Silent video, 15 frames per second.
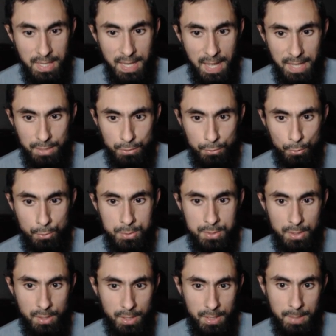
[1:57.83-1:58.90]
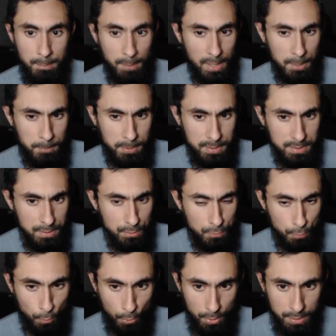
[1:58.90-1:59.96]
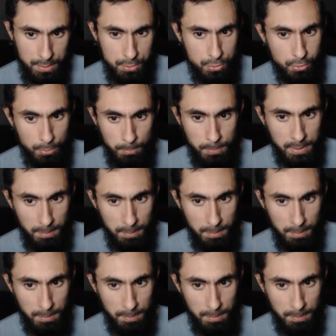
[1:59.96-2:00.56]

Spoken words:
and those are, in my opinion, Thorin should be a